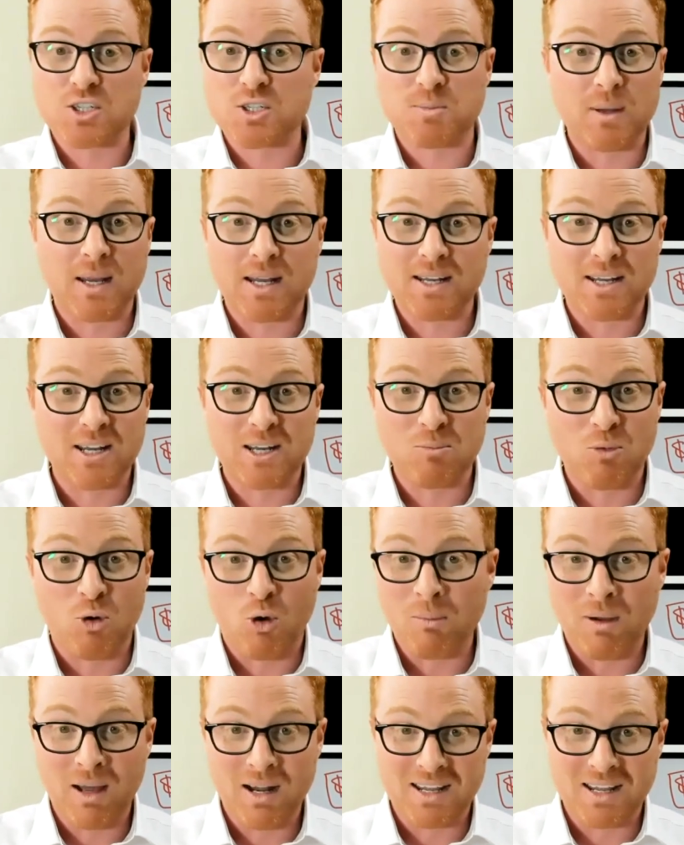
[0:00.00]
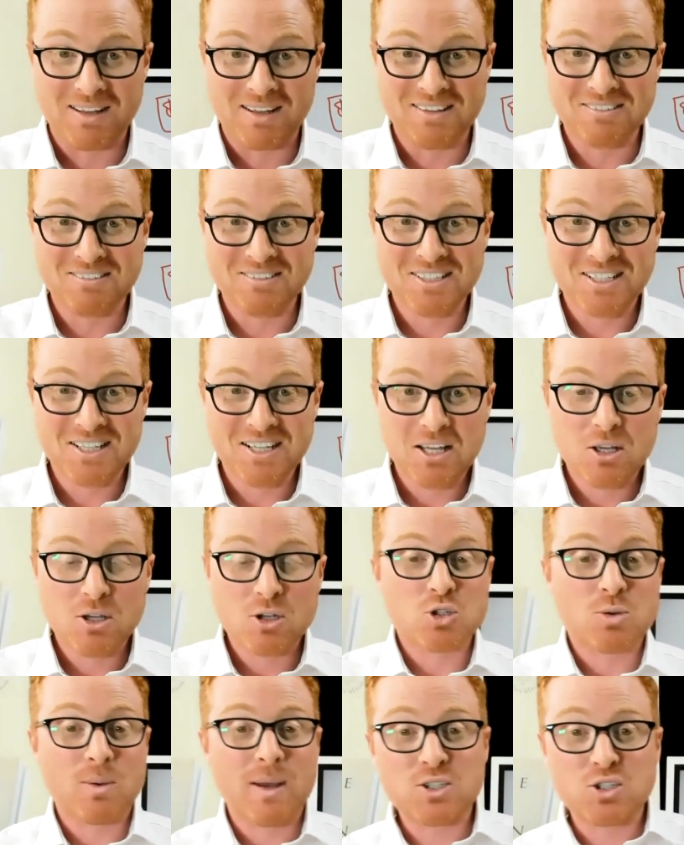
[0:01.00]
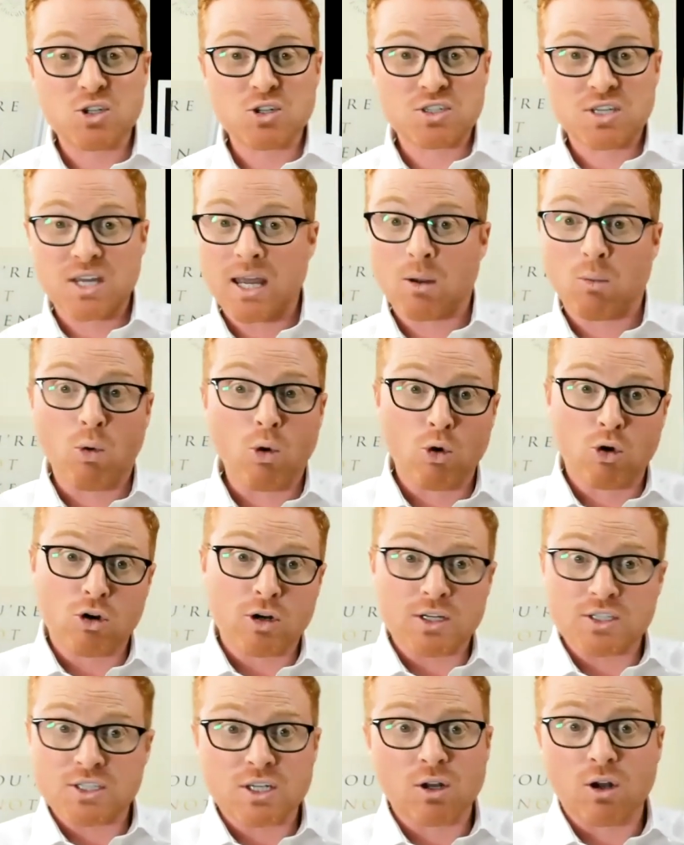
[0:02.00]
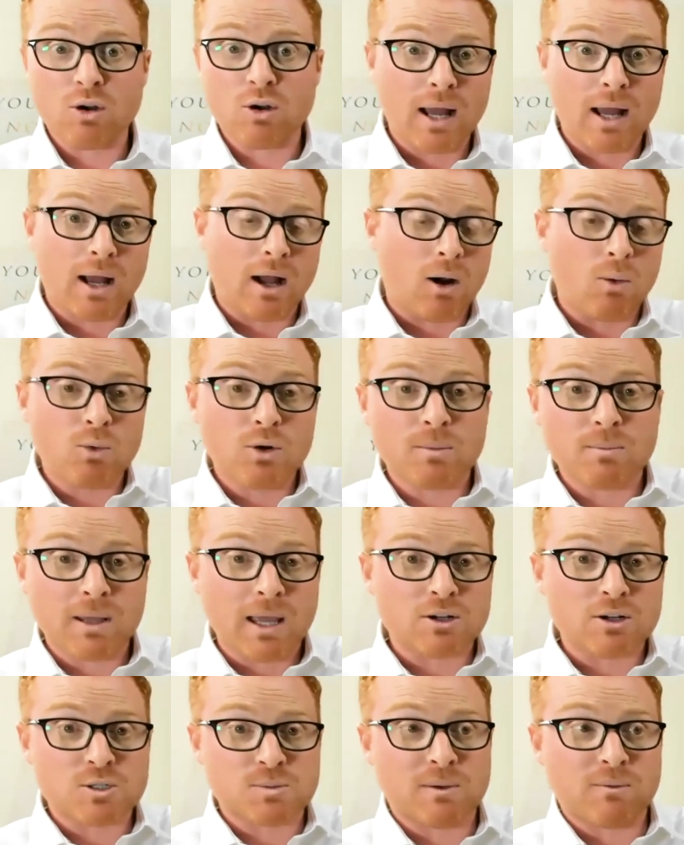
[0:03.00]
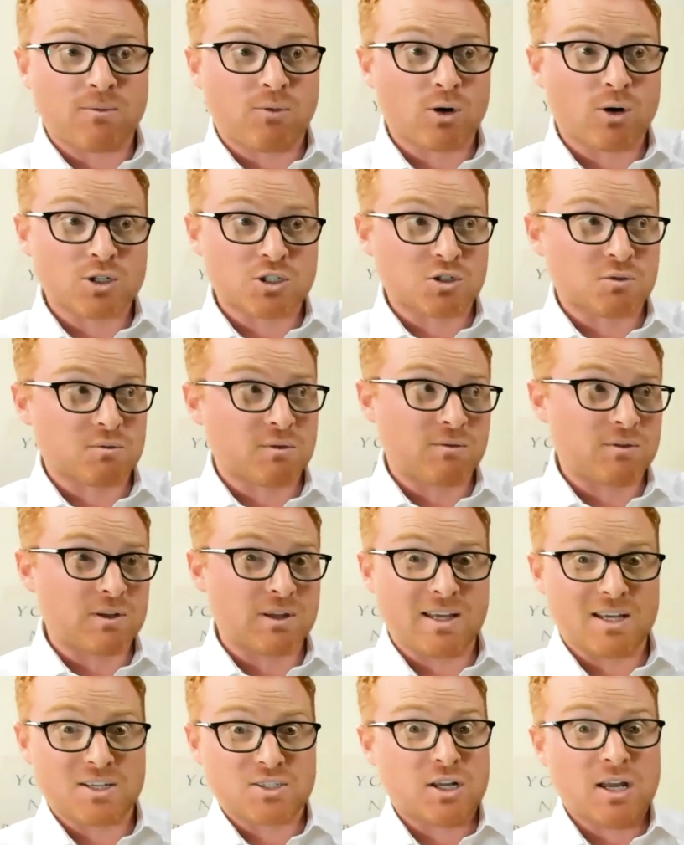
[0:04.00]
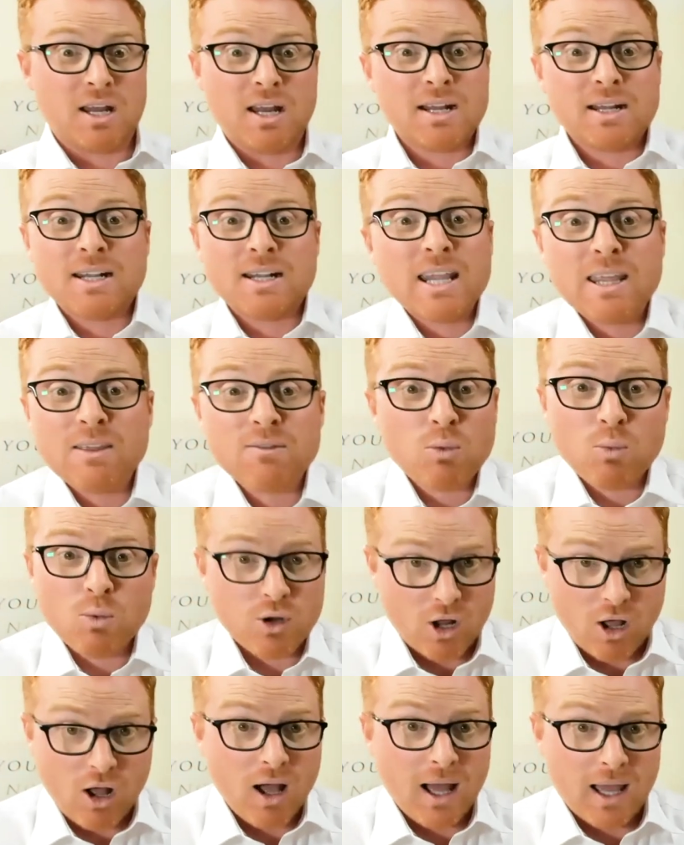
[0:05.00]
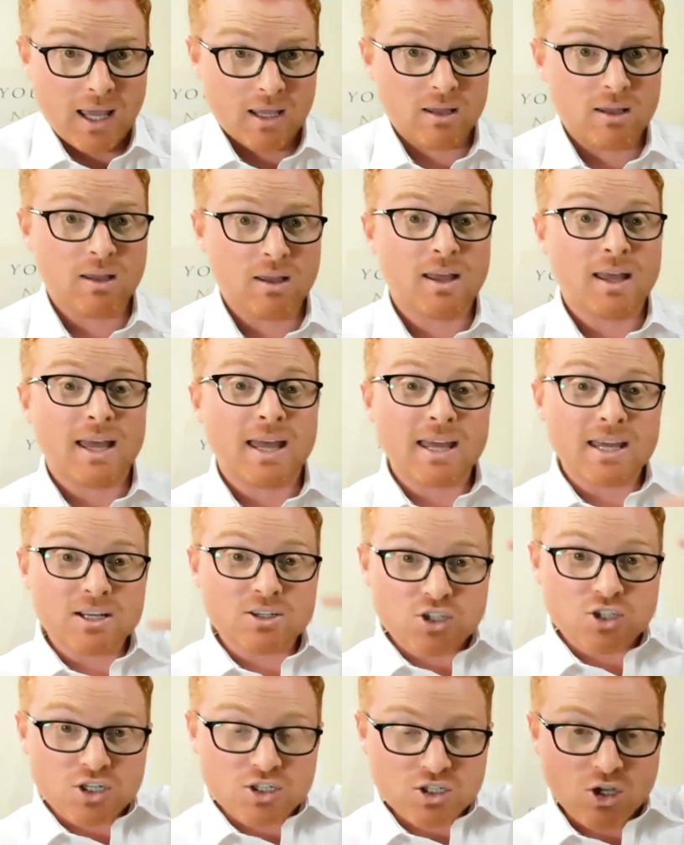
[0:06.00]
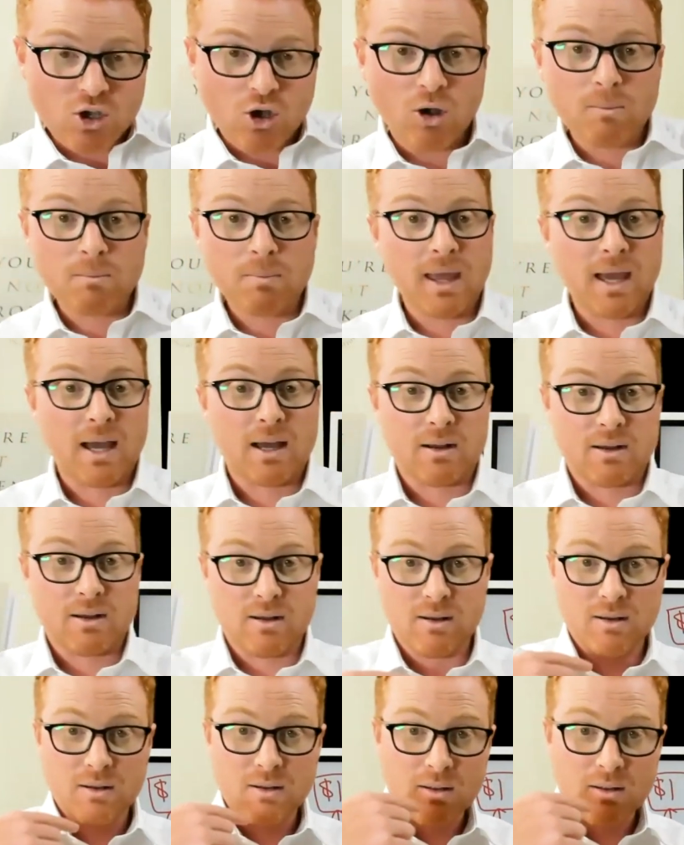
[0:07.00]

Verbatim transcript: to spend any more money. So as you're saying, well, Chris, you know, I wouldn't be able to spend $450,000. Neither would I. It just compounded.